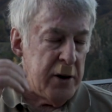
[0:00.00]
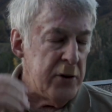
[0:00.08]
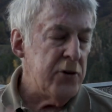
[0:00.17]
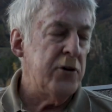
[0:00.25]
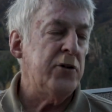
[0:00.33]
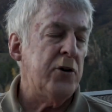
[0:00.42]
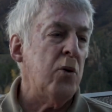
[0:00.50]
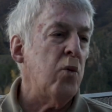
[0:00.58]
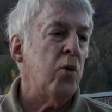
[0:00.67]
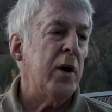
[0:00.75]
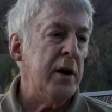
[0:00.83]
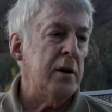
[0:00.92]
It's just a
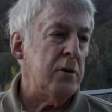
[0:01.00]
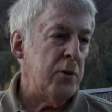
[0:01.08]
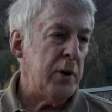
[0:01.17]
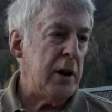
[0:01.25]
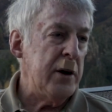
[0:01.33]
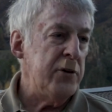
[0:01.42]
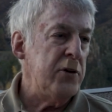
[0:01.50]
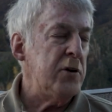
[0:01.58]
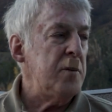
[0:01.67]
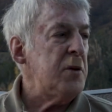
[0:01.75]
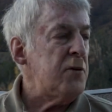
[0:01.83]
regular relationship.